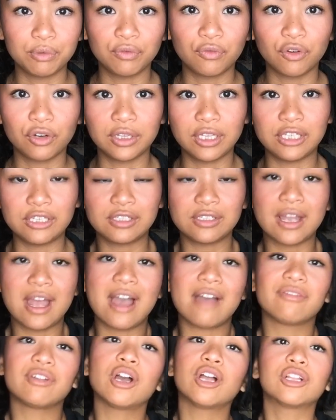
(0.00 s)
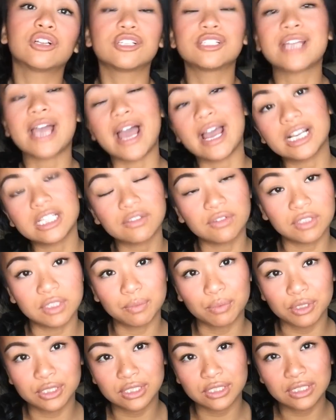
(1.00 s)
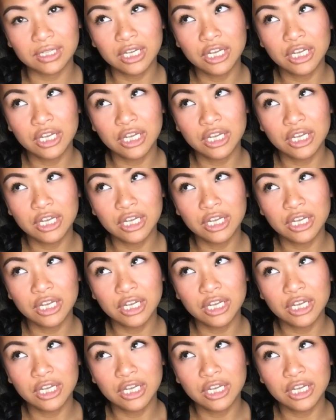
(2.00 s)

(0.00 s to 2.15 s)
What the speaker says: Before they used to have colored tags, 50%,